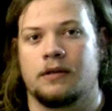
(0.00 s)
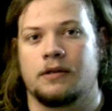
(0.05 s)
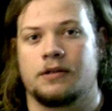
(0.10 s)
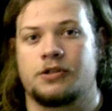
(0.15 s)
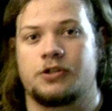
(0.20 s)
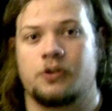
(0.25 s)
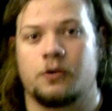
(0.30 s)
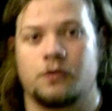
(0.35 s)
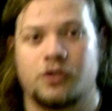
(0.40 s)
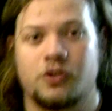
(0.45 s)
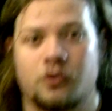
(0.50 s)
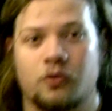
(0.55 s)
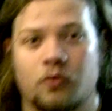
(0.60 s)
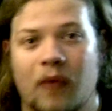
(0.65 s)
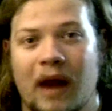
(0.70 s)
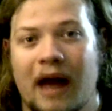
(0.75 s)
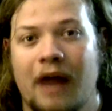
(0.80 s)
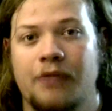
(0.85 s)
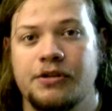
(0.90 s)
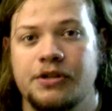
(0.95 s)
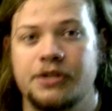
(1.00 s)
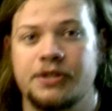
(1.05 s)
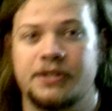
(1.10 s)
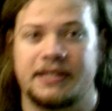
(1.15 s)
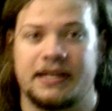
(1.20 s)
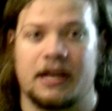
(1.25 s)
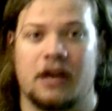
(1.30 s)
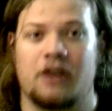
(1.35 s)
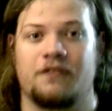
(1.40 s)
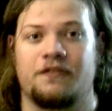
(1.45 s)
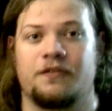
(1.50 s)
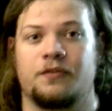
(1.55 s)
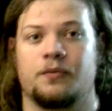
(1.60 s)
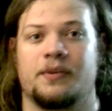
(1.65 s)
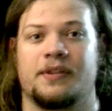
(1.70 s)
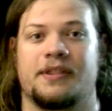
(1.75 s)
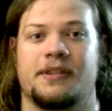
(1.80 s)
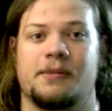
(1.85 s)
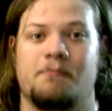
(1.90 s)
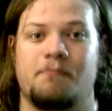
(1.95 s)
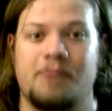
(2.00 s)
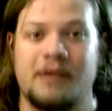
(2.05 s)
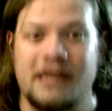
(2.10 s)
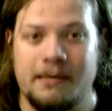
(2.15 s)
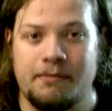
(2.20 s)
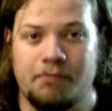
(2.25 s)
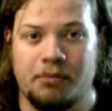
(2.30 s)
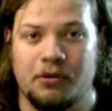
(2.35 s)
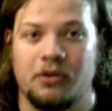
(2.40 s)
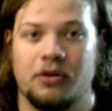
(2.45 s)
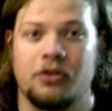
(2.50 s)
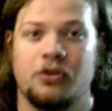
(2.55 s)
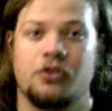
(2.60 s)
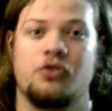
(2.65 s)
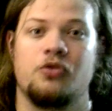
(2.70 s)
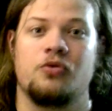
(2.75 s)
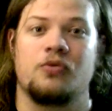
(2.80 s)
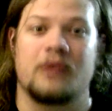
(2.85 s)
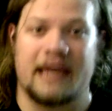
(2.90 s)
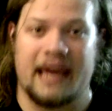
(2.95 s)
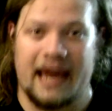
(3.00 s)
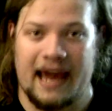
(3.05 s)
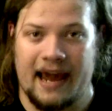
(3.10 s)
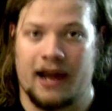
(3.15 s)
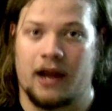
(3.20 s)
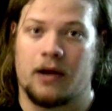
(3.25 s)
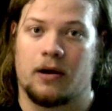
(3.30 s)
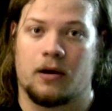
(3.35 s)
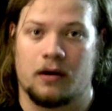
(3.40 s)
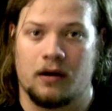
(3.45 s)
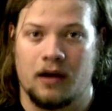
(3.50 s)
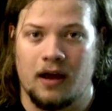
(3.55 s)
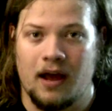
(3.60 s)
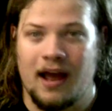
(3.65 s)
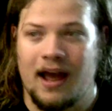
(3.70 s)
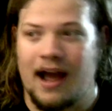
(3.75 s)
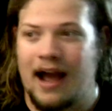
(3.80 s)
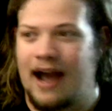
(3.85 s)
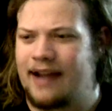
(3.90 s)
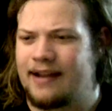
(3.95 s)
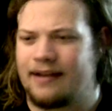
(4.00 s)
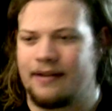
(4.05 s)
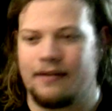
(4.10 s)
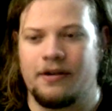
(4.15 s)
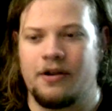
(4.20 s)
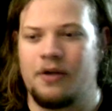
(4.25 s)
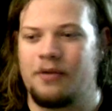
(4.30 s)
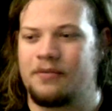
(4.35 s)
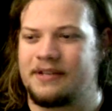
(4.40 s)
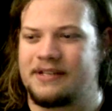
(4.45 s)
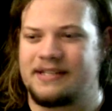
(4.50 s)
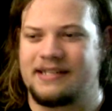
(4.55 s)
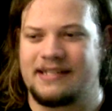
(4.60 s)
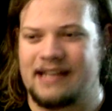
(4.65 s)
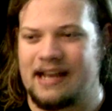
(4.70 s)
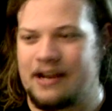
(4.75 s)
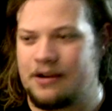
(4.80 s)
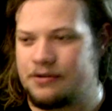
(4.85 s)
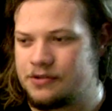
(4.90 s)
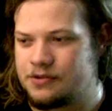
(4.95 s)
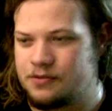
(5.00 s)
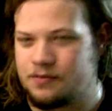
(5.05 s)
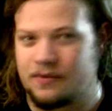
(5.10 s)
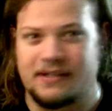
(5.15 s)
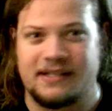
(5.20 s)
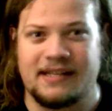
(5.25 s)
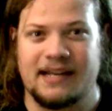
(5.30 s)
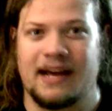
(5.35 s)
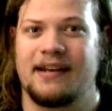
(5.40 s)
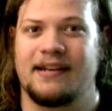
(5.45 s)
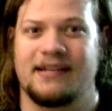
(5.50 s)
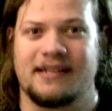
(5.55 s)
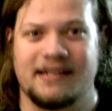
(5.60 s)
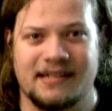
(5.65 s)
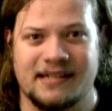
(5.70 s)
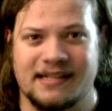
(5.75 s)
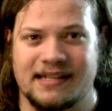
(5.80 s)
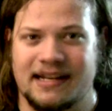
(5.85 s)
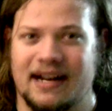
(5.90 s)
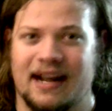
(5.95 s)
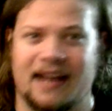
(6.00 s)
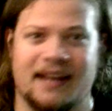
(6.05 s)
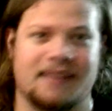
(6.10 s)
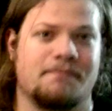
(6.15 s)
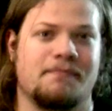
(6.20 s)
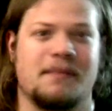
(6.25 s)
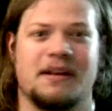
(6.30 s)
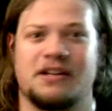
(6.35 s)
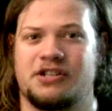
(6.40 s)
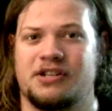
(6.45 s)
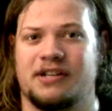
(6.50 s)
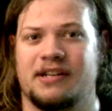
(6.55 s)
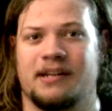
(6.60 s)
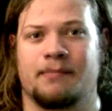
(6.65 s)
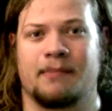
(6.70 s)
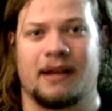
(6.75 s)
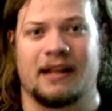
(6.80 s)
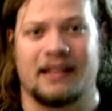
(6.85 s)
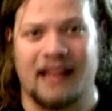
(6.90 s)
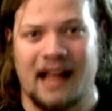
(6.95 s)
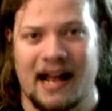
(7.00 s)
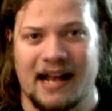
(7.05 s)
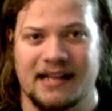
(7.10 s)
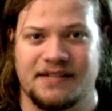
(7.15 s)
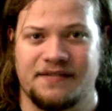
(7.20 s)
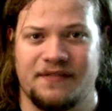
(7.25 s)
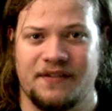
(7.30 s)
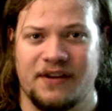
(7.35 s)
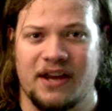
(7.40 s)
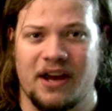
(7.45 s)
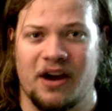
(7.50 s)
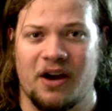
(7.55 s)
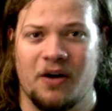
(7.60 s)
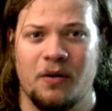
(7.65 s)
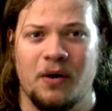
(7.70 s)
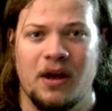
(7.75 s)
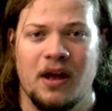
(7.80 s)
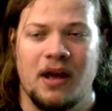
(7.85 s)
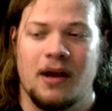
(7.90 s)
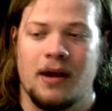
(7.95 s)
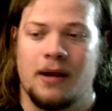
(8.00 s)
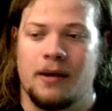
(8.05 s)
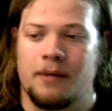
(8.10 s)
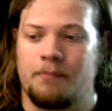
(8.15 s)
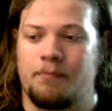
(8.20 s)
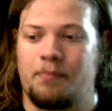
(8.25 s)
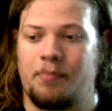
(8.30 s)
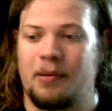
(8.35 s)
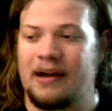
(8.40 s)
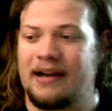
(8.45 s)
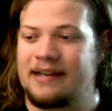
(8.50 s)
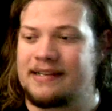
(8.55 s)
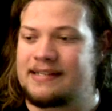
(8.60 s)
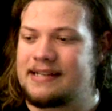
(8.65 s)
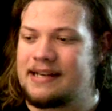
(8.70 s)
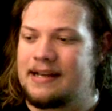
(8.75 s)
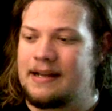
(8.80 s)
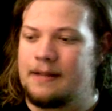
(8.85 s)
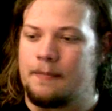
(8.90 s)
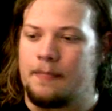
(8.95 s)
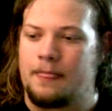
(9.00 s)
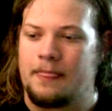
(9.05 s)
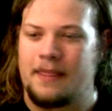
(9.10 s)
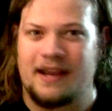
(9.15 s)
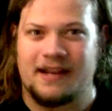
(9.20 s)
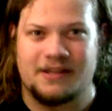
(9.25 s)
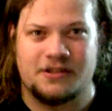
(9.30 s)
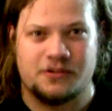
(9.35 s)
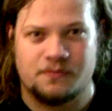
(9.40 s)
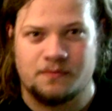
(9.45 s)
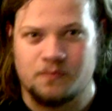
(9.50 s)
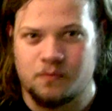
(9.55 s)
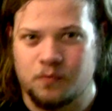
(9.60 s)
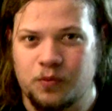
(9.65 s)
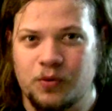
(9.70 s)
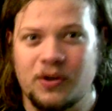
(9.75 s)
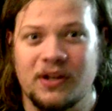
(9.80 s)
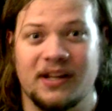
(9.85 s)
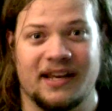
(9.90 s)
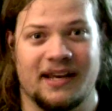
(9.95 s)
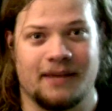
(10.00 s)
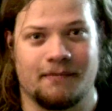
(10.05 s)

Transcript: So surround yourself with the people who care. I know this sounds redundant, and I mentioned it in my last video, but it's really